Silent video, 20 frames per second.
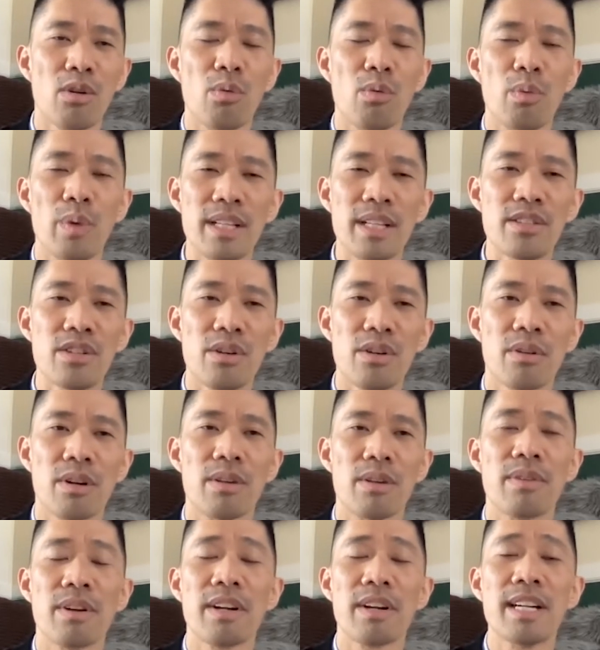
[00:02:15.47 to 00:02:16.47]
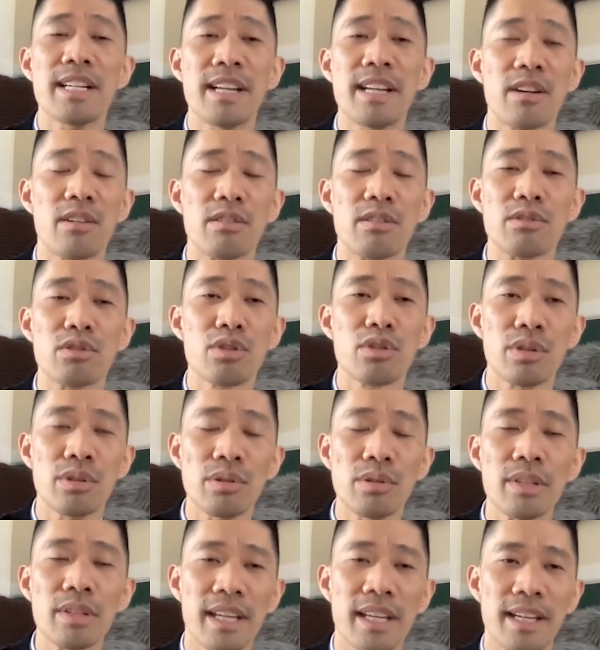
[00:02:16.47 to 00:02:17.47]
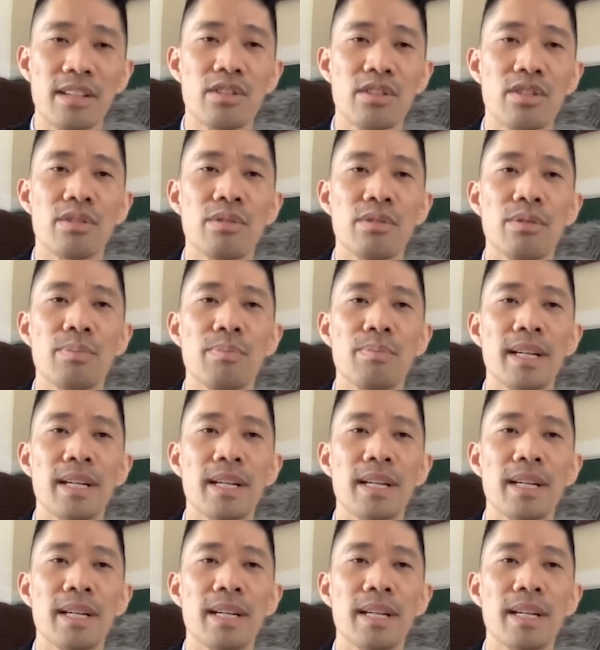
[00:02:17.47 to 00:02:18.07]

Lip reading: window or a very narrow toolkit to